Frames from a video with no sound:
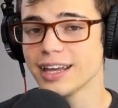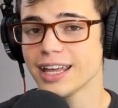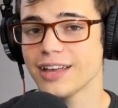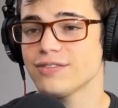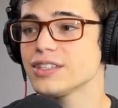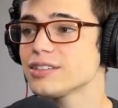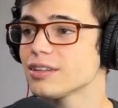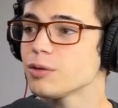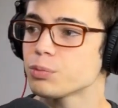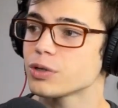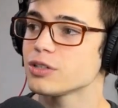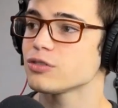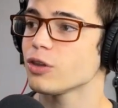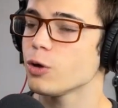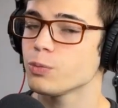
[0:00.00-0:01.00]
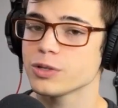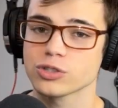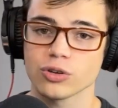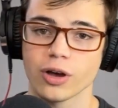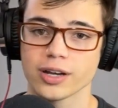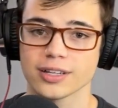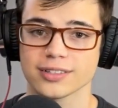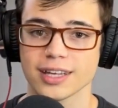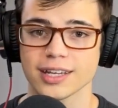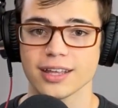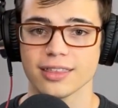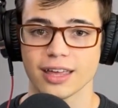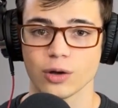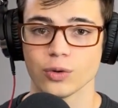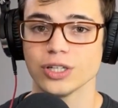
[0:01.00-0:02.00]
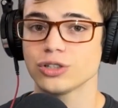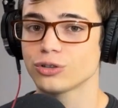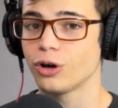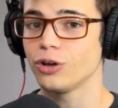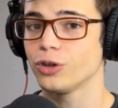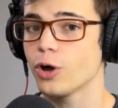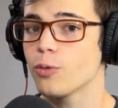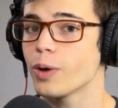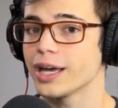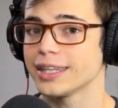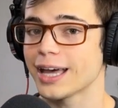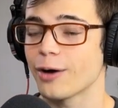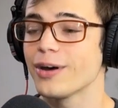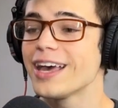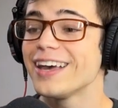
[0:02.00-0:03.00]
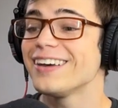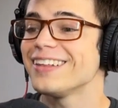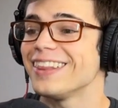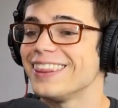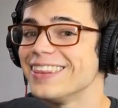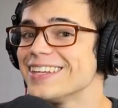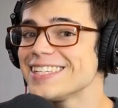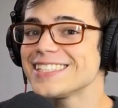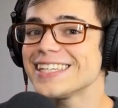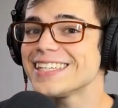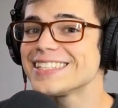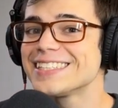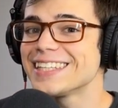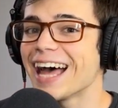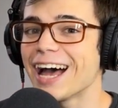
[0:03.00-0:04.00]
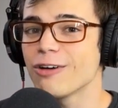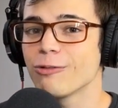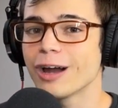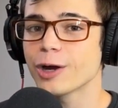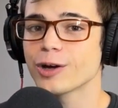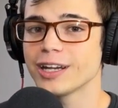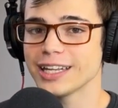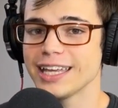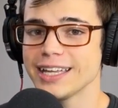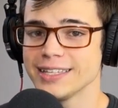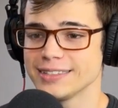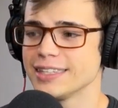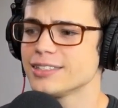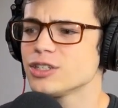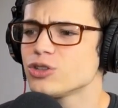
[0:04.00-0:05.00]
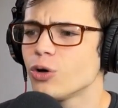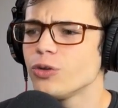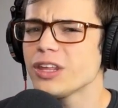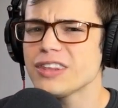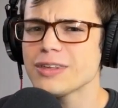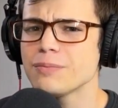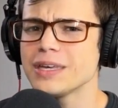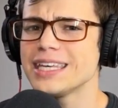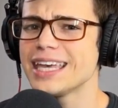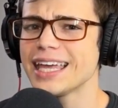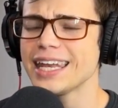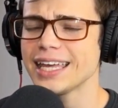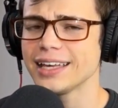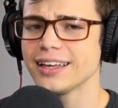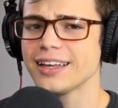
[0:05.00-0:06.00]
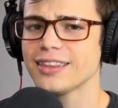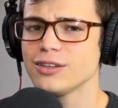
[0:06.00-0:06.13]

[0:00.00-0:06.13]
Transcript: If the slippery slope has taught us anything, we should all know by now, this is not where it ends. This is only the beginning.